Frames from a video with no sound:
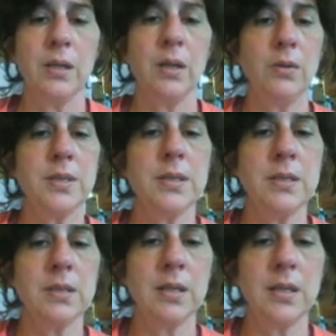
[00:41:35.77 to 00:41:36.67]
Notice
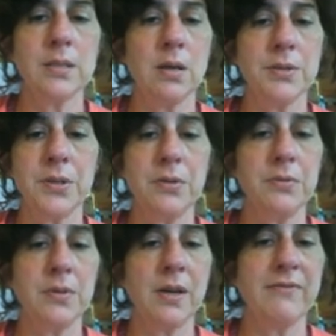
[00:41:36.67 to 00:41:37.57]
it's
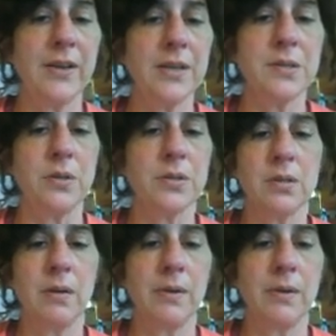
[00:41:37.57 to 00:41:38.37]
also got vessels.